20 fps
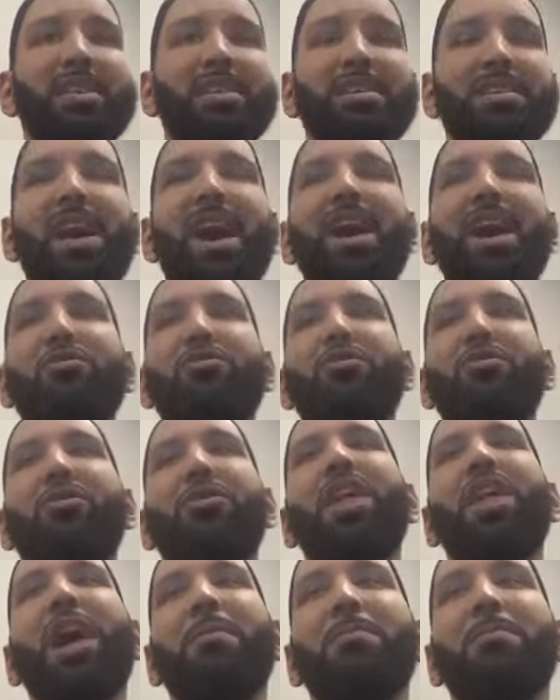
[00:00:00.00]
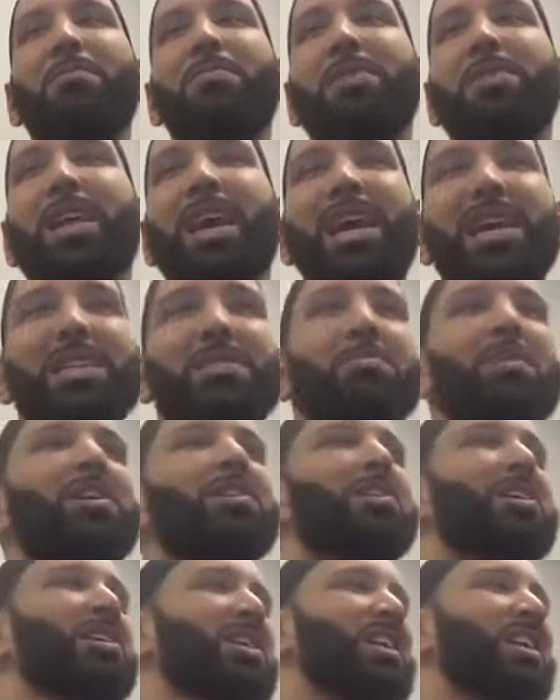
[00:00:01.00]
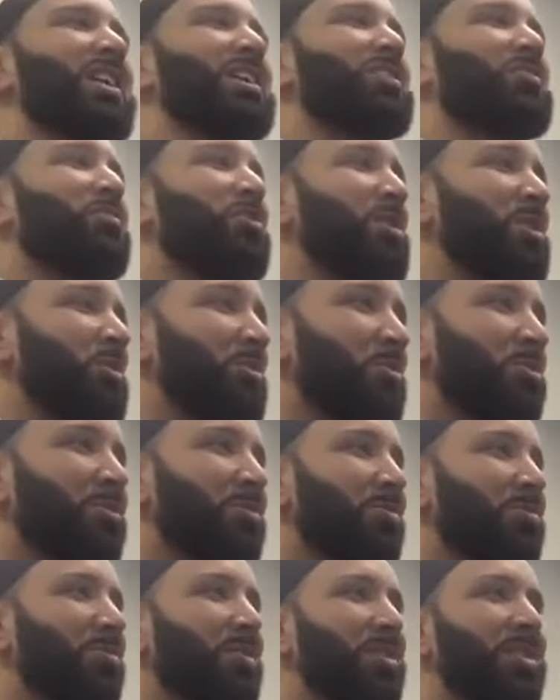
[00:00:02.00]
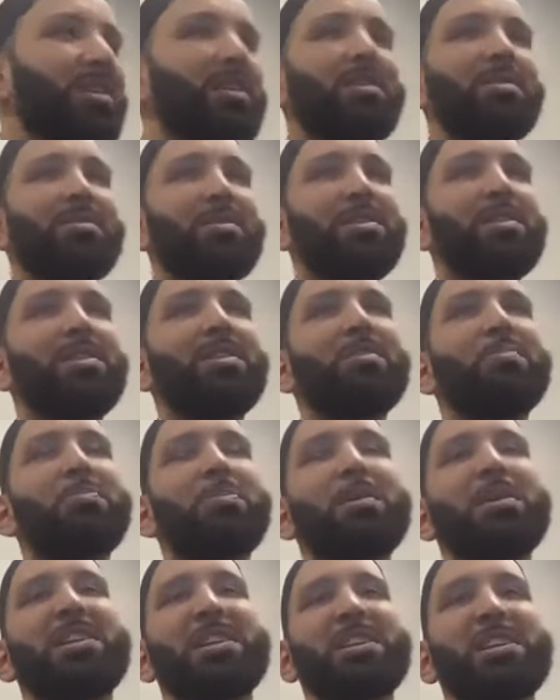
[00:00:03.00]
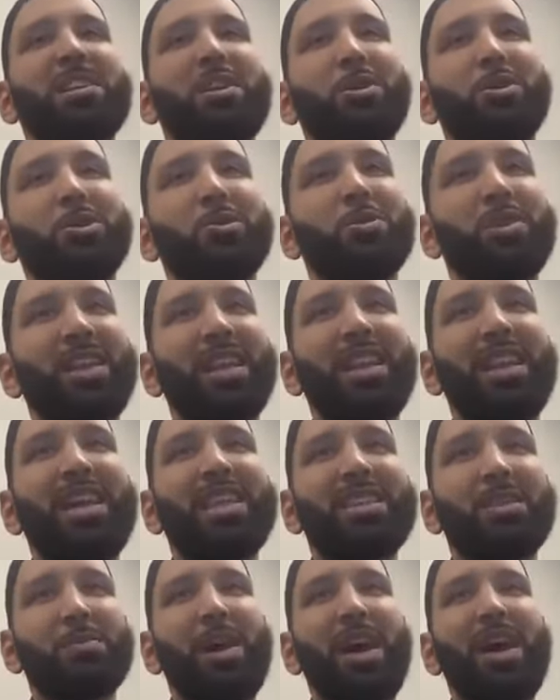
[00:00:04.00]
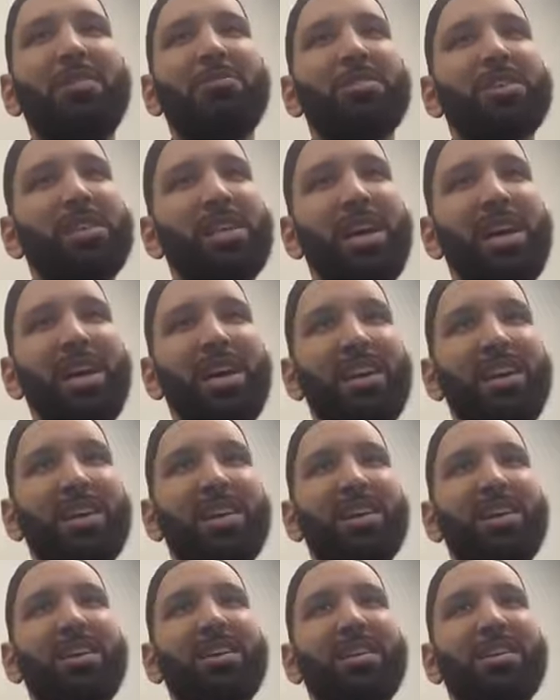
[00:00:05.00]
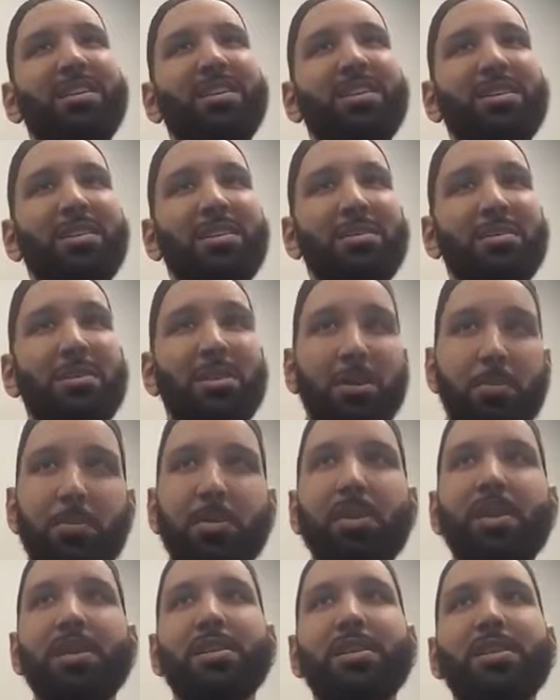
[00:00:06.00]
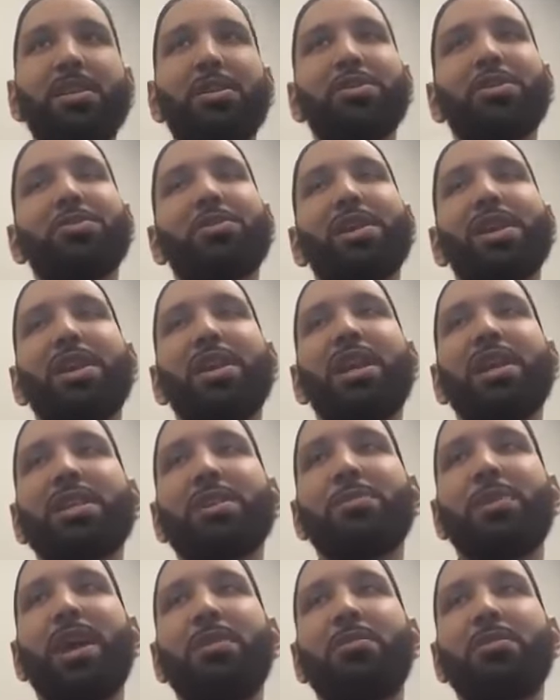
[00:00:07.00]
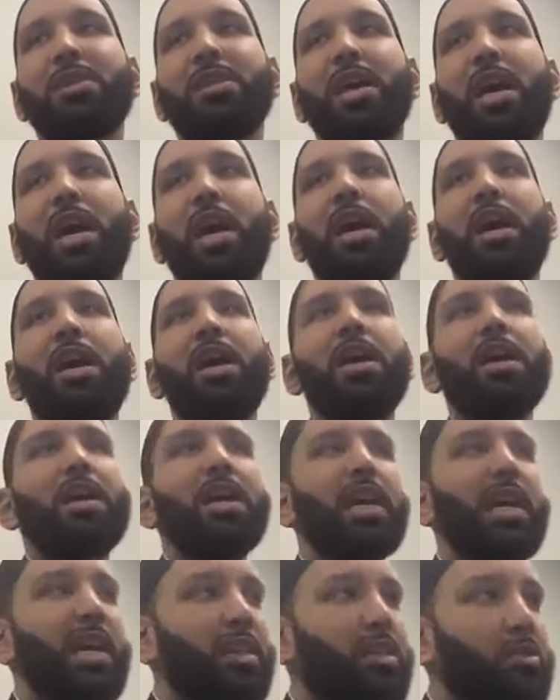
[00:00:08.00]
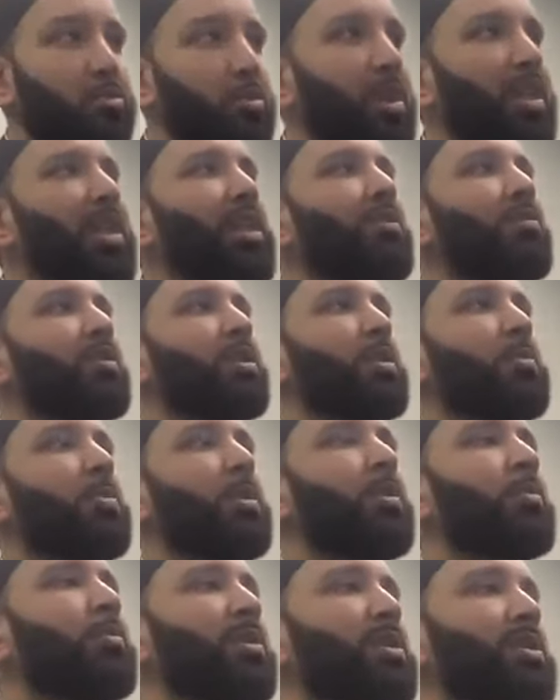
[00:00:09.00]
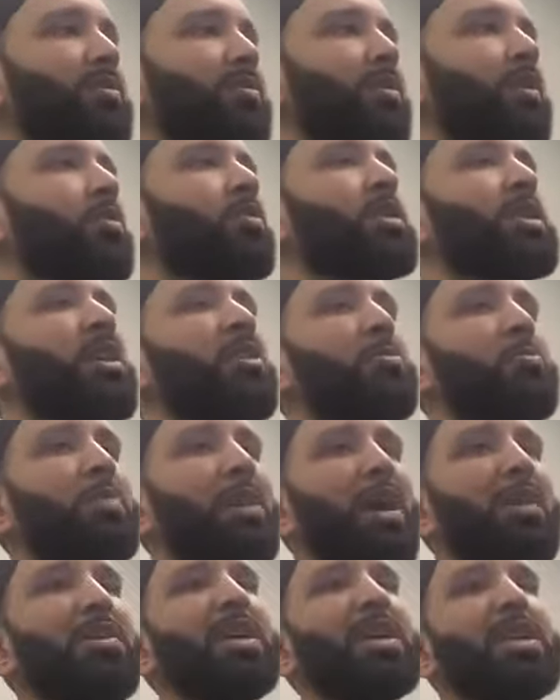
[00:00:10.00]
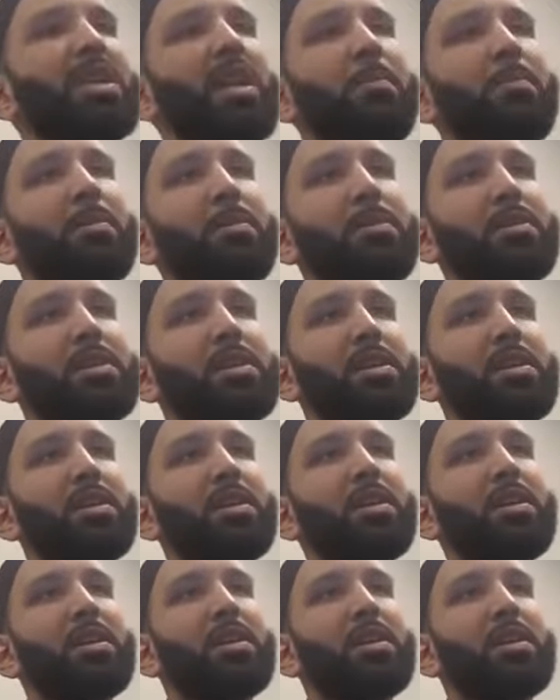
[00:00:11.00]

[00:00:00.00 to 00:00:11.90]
it's not for them as much as it is for you. Their, their book is closed with Allah subhanahu wa ta'ala. Their book is closed with Allah subhanahu wa ta'ala. It's really for the purpose of those that are burying that person